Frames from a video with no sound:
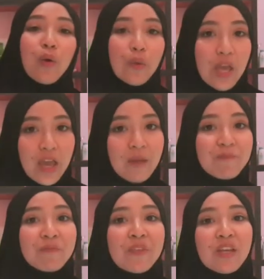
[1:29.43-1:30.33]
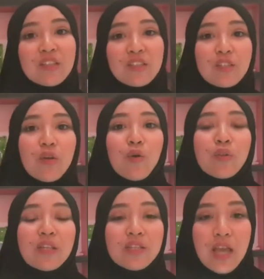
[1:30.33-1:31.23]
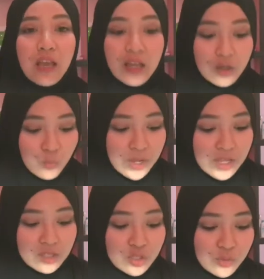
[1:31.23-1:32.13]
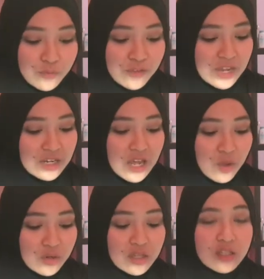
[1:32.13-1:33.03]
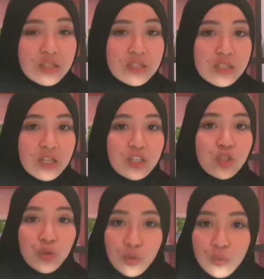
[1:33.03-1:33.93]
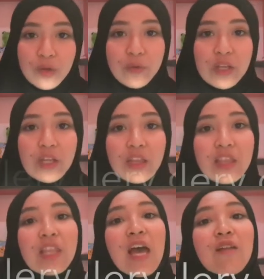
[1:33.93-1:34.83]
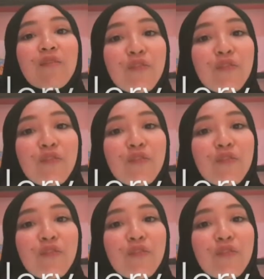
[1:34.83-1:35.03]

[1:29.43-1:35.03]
Okay, so the second way to find out is the jewelry that